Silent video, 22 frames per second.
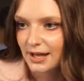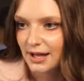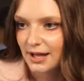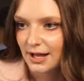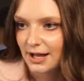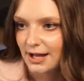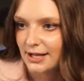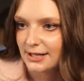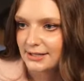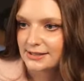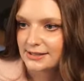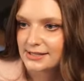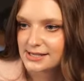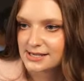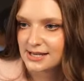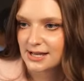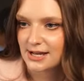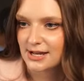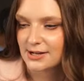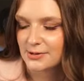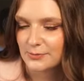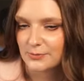on the
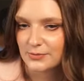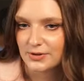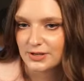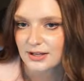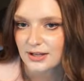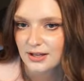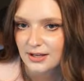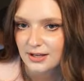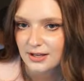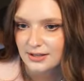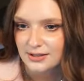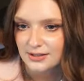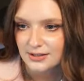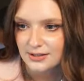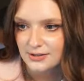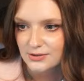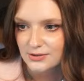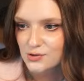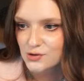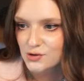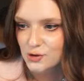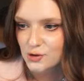um,
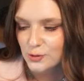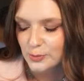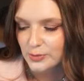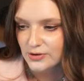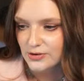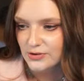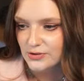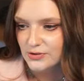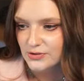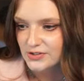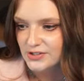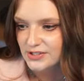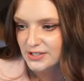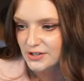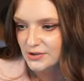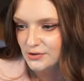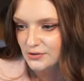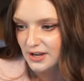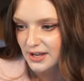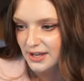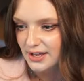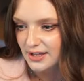super
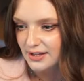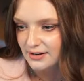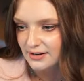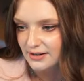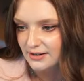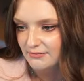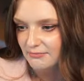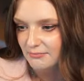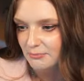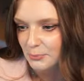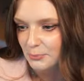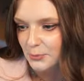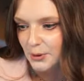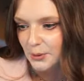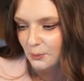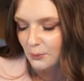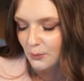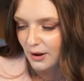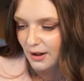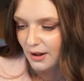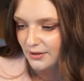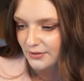secret but
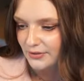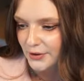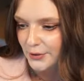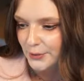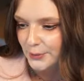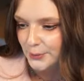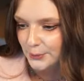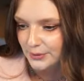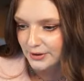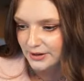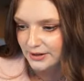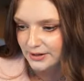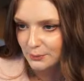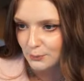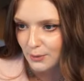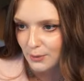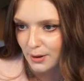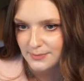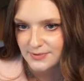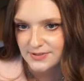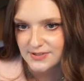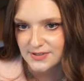well-known
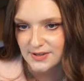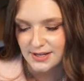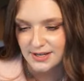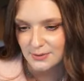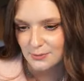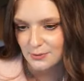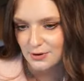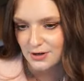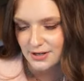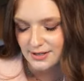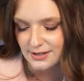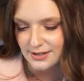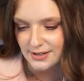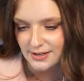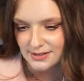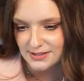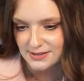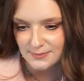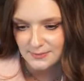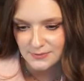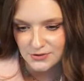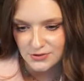website where you can get
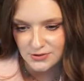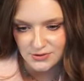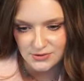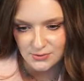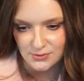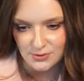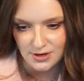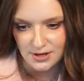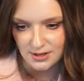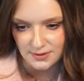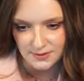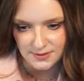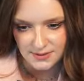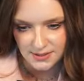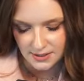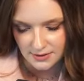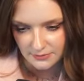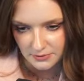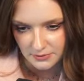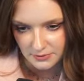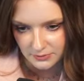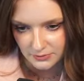Sims 3 store
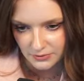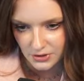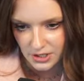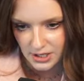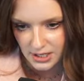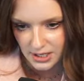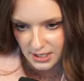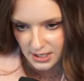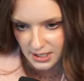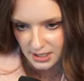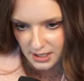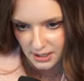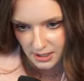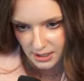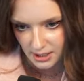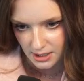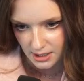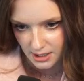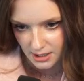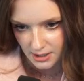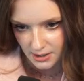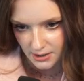content for free.
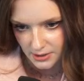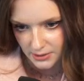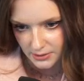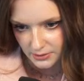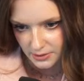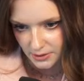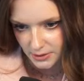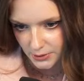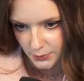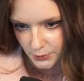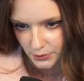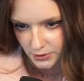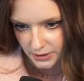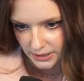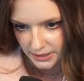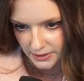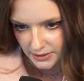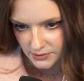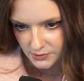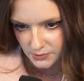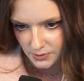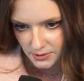Uh, Lunar
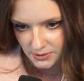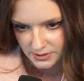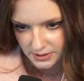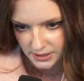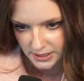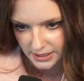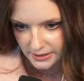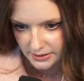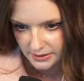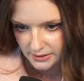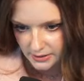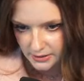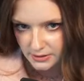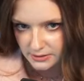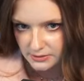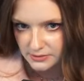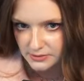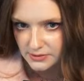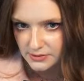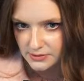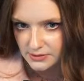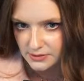Lakes, where is it at? There it
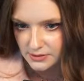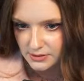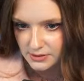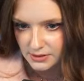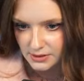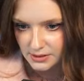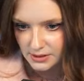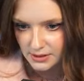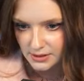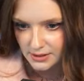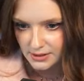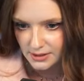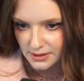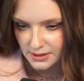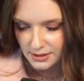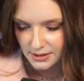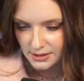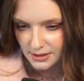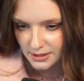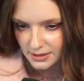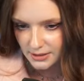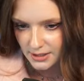is.
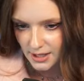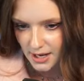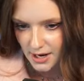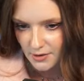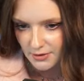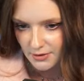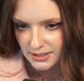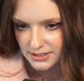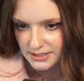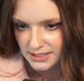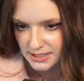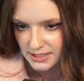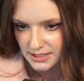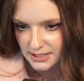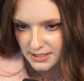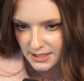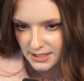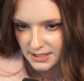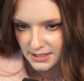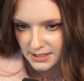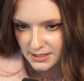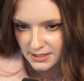There it
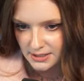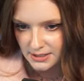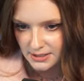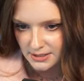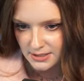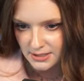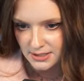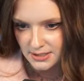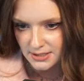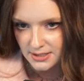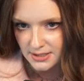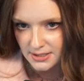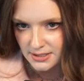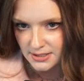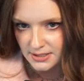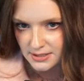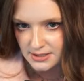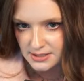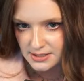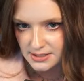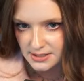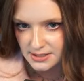
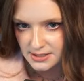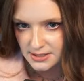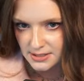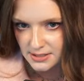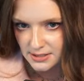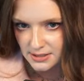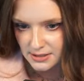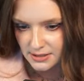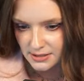is.